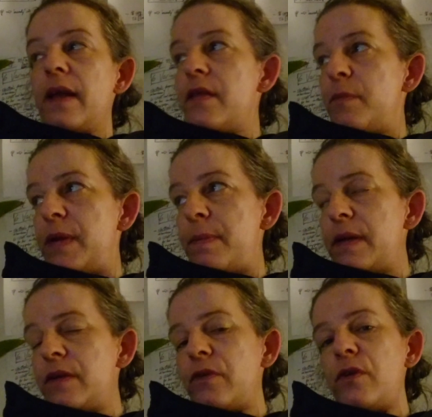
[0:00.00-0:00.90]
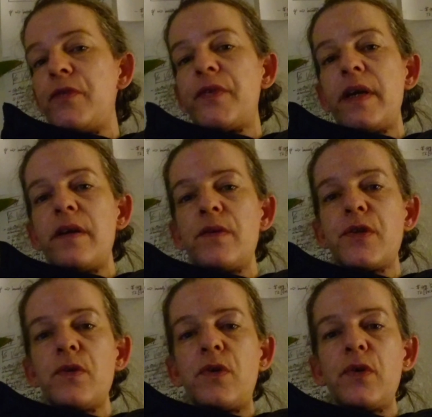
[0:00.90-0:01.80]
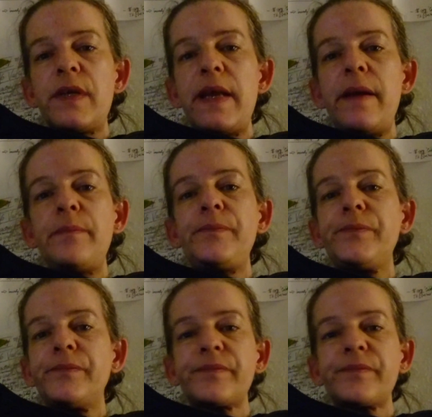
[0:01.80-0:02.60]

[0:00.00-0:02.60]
The people involved I also could name.